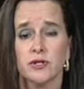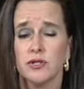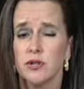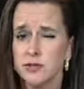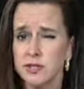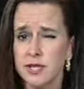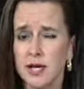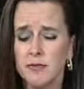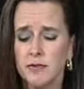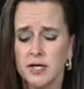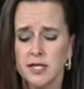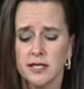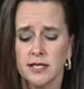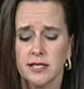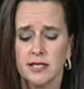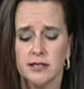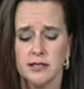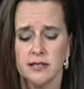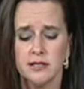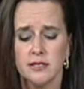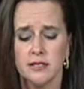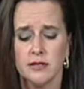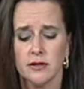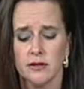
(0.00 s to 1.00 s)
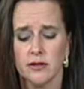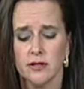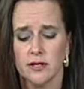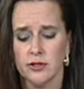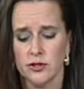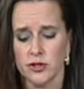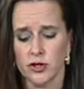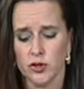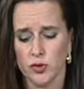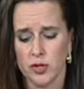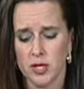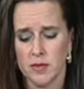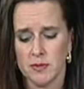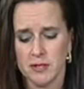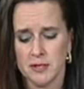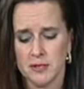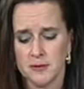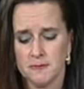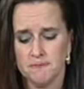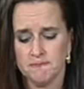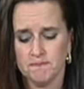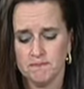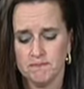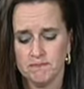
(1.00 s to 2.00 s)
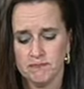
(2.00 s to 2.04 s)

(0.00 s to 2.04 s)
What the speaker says: So something to consider in your agreements.